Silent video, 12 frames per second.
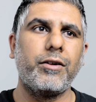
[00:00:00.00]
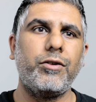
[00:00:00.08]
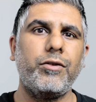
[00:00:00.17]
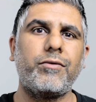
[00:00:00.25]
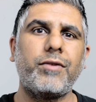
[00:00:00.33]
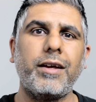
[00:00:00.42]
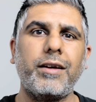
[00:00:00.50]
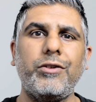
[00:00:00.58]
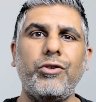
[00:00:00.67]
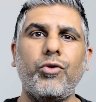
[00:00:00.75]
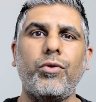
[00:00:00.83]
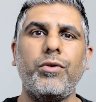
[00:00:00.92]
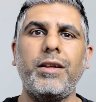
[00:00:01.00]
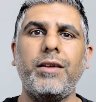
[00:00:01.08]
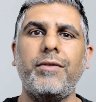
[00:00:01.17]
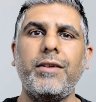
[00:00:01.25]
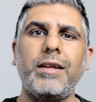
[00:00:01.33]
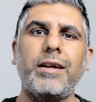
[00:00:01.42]
you've taken your
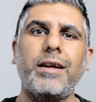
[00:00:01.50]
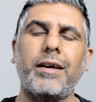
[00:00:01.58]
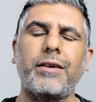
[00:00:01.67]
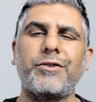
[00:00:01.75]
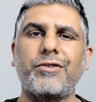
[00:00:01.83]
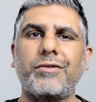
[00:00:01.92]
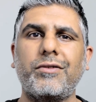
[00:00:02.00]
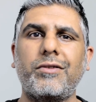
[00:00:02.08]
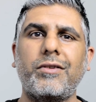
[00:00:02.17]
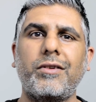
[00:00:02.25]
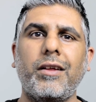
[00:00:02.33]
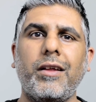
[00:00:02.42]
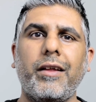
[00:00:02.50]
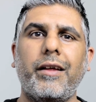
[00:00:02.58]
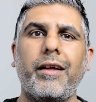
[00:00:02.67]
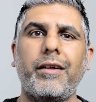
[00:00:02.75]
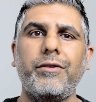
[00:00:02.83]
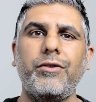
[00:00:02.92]
DVD collections
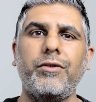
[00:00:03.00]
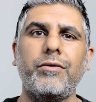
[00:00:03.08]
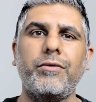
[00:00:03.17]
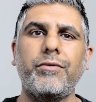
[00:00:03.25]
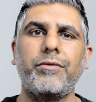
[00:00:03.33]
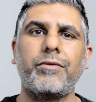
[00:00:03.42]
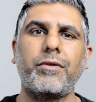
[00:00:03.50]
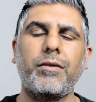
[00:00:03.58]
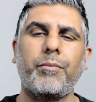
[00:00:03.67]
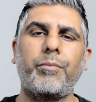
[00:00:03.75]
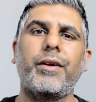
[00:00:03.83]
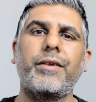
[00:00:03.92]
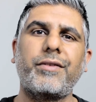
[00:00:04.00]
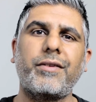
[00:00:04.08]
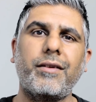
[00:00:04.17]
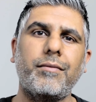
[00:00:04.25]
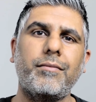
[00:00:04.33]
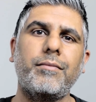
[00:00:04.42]
and you've compressed
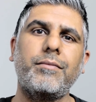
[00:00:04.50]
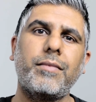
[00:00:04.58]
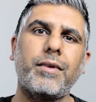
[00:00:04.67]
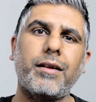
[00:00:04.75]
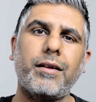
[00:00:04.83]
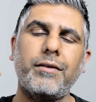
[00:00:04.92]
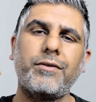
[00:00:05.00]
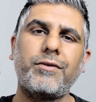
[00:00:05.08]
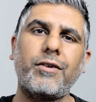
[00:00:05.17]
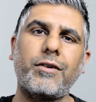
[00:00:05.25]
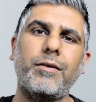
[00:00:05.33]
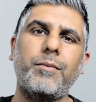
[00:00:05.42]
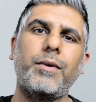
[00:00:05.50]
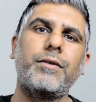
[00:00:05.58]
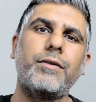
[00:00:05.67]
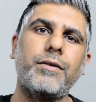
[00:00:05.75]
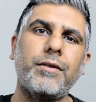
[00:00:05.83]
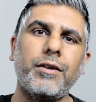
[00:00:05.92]
them and stuck them
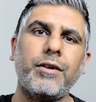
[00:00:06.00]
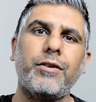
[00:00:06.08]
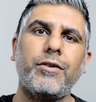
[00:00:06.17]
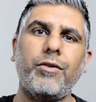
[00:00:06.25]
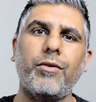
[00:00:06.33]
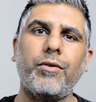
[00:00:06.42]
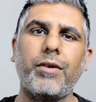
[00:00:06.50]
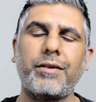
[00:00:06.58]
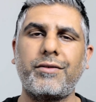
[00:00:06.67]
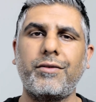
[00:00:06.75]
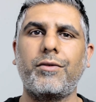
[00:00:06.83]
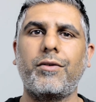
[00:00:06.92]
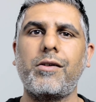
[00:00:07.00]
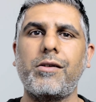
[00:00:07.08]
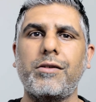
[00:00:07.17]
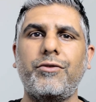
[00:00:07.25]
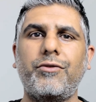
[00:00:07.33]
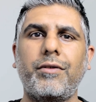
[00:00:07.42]
on your external
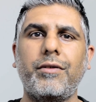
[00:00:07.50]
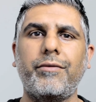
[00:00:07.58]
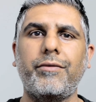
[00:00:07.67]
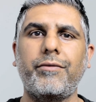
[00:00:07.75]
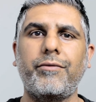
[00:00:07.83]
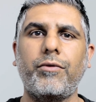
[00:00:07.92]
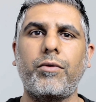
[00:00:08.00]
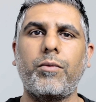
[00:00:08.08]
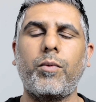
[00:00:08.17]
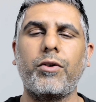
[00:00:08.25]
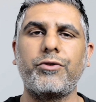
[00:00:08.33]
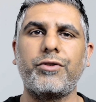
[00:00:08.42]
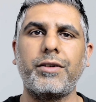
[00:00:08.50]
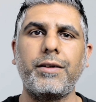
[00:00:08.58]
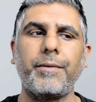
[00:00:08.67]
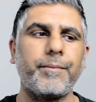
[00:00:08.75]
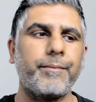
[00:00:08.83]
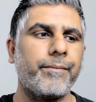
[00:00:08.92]
hard drive for
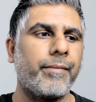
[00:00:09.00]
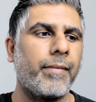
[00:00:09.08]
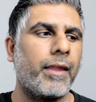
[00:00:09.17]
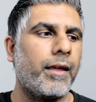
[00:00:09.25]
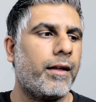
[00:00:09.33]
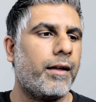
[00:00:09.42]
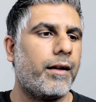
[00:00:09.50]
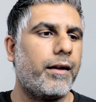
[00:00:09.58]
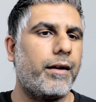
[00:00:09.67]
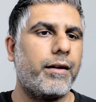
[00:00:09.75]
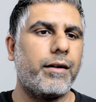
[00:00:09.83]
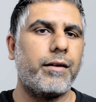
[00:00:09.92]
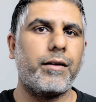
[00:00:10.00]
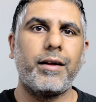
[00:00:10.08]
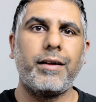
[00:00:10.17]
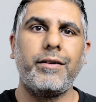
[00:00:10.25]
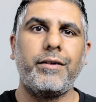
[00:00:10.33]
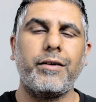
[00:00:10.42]
watching
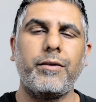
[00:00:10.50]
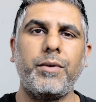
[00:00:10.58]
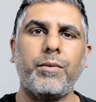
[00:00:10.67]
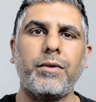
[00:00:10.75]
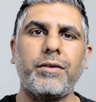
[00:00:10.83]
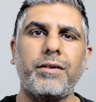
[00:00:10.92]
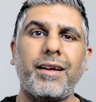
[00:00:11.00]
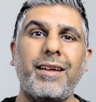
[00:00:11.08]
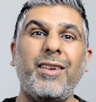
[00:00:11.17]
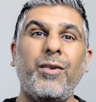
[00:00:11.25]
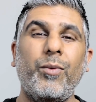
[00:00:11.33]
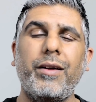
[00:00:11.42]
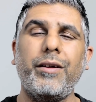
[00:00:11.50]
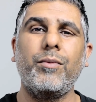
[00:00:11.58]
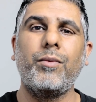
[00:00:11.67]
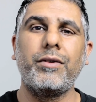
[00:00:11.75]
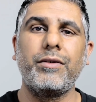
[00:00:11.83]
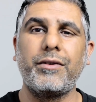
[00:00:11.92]
anytime you want, anywhere you
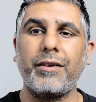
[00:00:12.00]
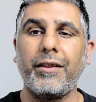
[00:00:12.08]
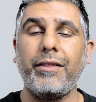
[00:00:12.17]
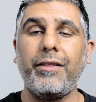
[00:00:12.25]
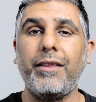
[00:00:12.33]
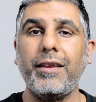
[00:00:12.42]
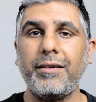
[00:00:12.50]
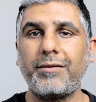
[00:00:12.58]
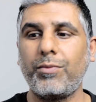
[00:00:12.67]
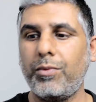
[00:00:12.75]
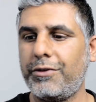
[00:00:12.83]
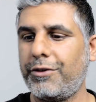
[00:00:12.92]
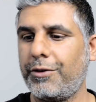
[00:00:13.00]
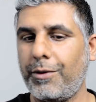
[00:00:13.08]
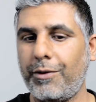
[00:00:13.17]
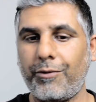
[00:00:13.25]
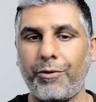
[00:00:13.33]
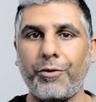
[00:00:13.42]
want. This will do
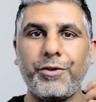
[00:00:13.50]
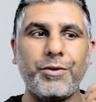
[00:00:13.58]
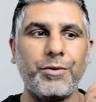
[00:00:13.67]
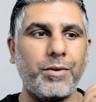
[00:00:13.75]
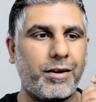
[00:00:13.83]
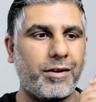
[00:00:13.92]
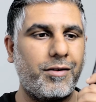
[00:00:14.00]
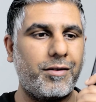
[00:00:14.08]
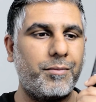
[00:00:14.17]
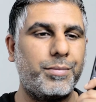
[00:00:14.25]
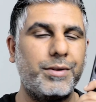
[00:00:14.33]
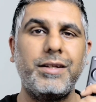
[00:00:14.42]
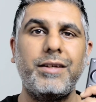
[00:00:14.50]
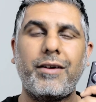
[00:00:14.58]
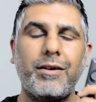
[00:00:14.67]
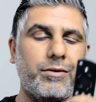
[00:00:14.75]
it for you. I can't believe how